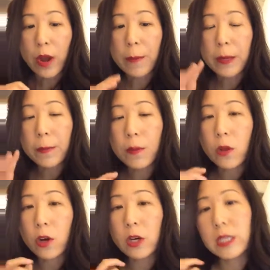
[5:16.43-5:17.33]
right? People
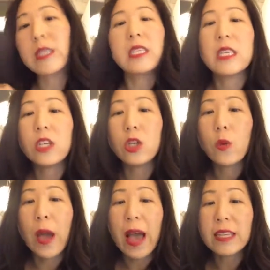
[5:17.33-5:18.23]
are going to see
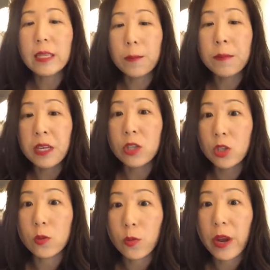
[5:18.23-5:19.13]
you as a Me
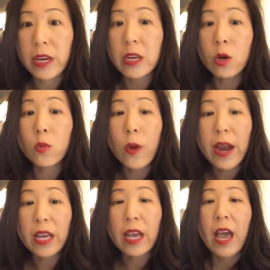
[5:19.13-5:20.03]
Too brand, and
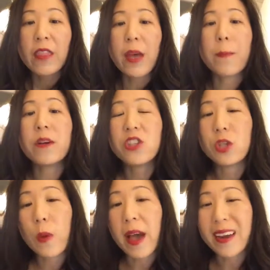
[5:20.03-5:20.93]
already that
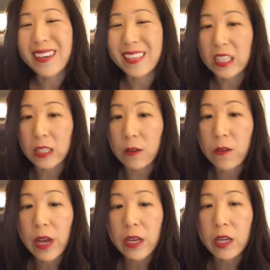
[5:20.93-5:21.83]
puts you at a
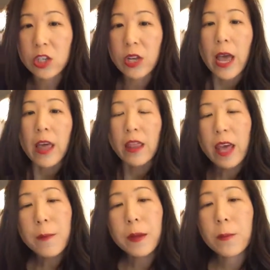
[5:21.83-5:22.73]
disadvantage.
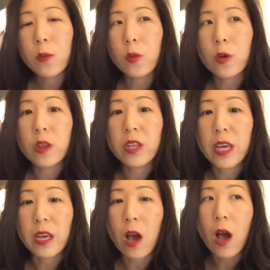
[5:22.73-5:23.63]
Then people will
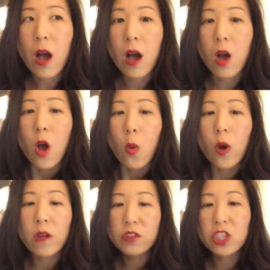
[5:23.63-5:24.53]
think,
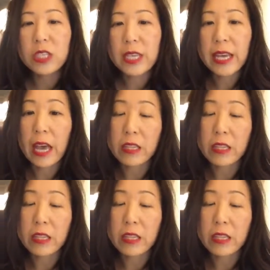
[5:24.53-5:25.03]
well, if she's like